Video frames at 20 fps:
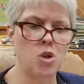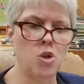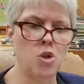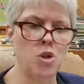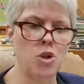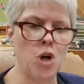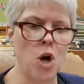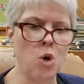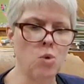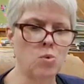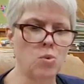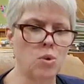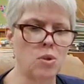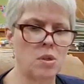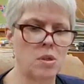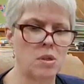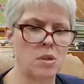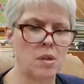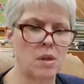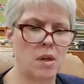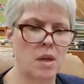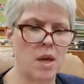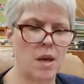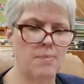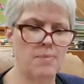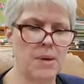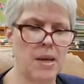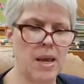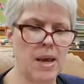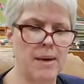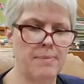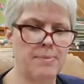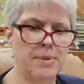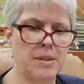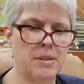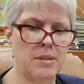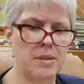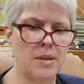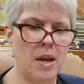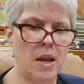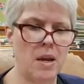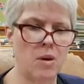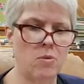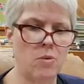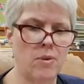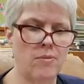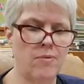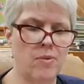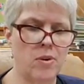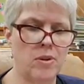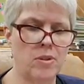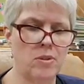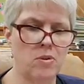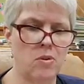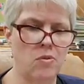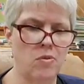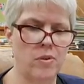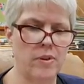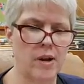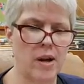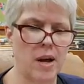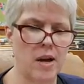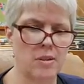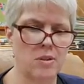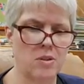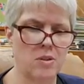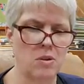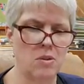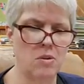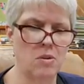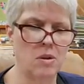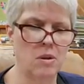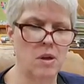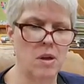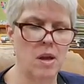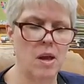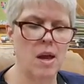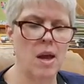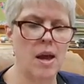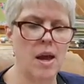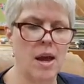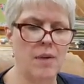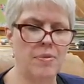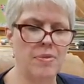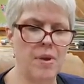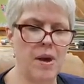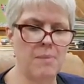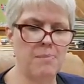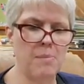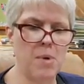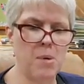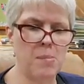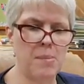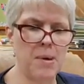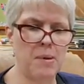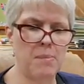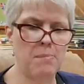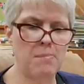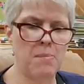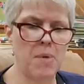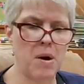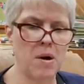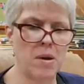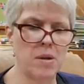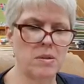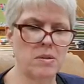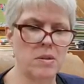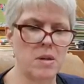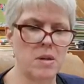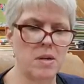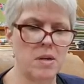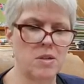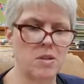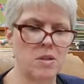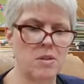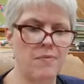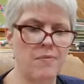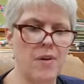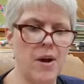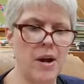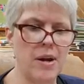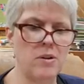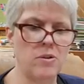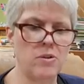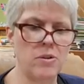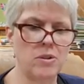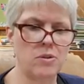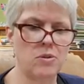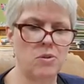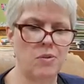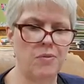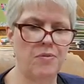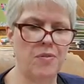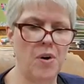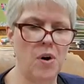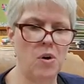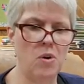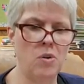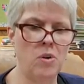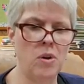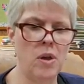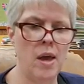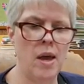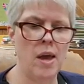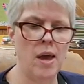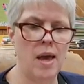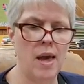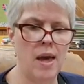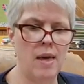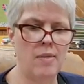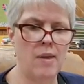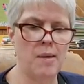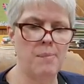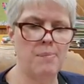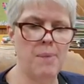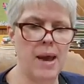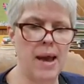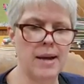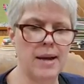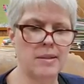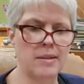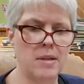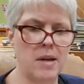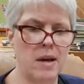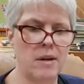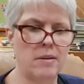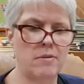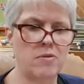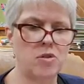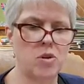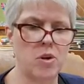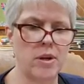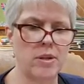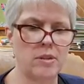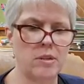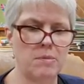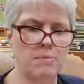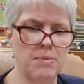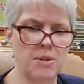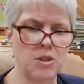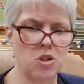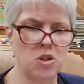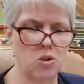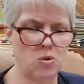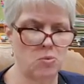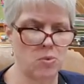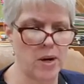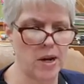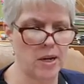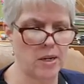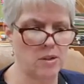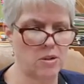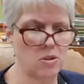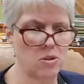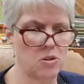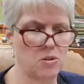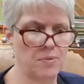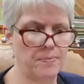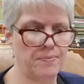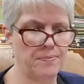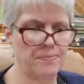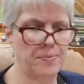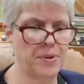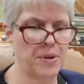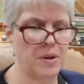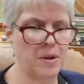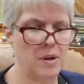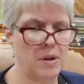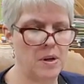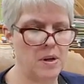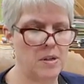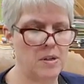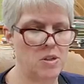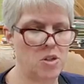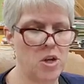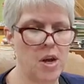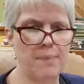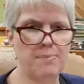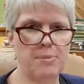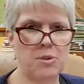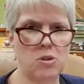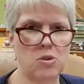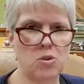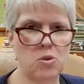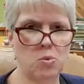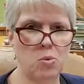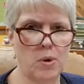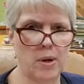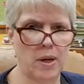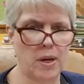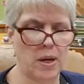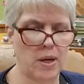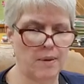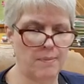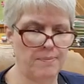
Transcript: Don't, came the captain's angry voice over the console. At that moment, Marius launched the fighter into a fold, and they passed out of transmission range. Chapter 20.